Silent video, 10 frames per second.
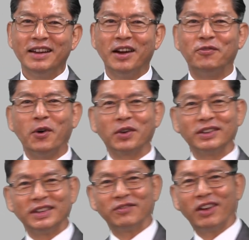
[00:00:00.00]
of
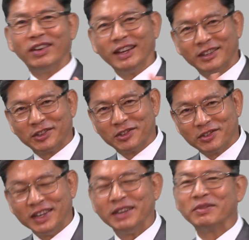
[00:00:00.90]
focusing very
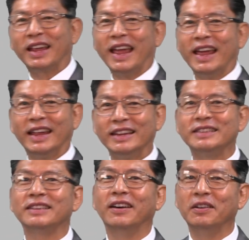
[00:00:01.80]
extreme
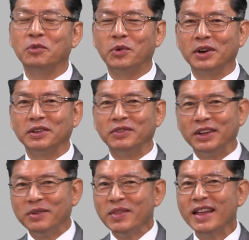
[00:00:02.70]
case of
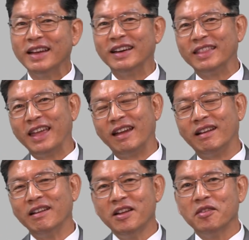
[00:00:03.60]
worldview
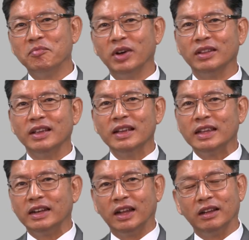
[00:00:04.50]
there, but
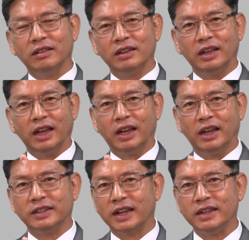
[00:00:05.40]

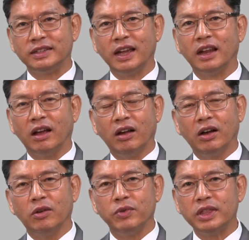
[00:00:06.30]
as I said,
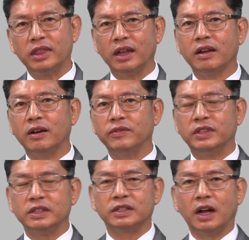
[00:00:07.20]
we think of
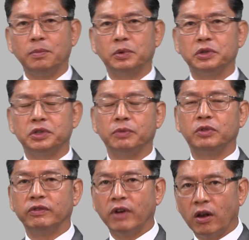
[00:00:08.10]
discipleship
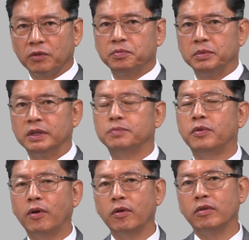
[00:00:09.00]
development
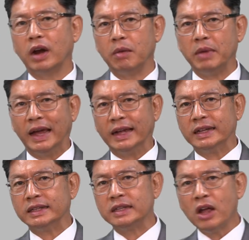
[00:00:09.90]
program
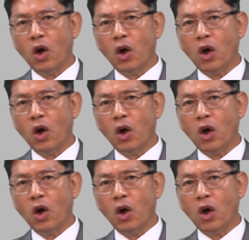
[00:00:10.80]
as